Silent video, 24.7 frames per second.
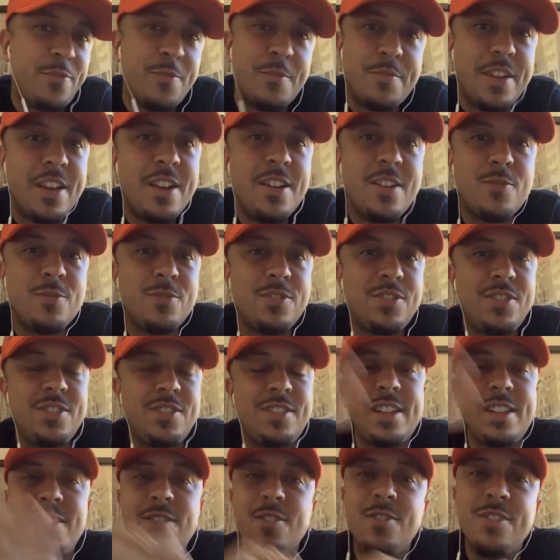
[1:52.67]
from there it was
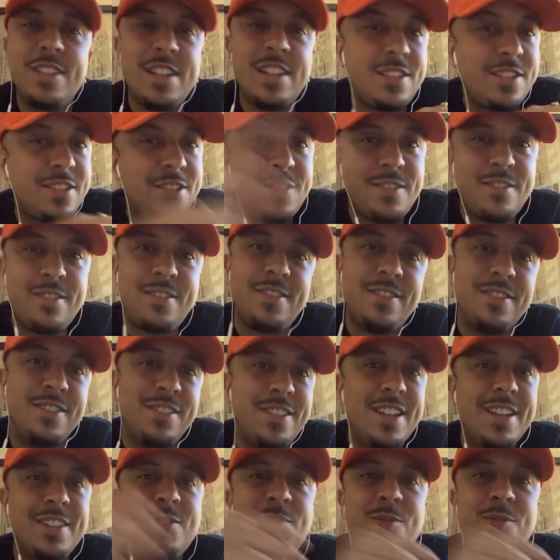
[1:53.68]
just like, yo, that's
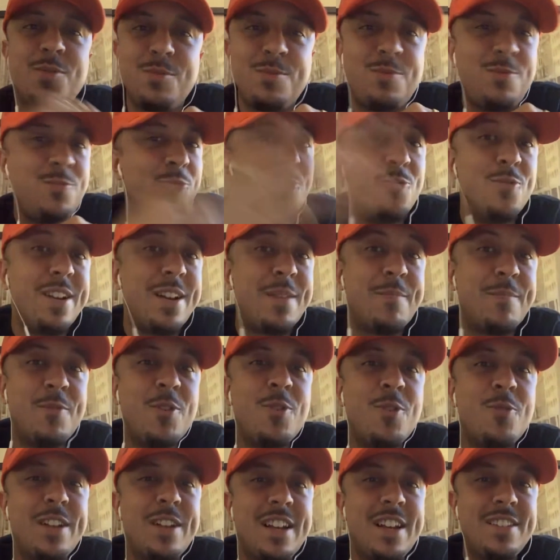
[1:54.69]
what I'm
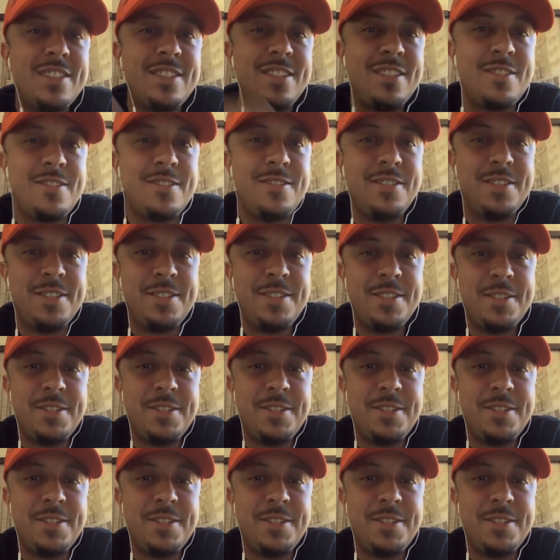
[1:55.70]
known as now.